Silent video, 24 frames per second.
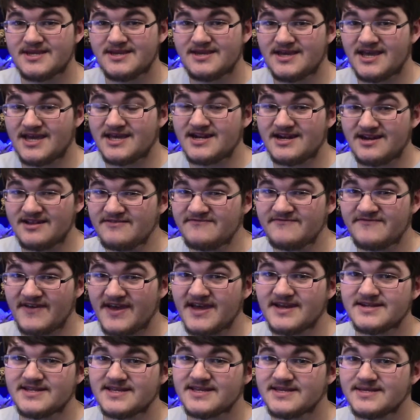And it in
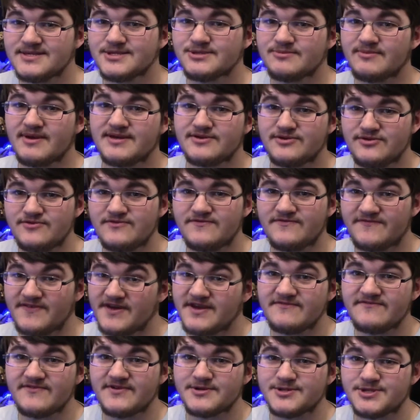fact is my new
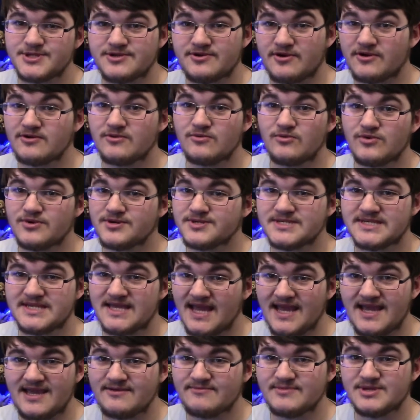favorite Star Wars game.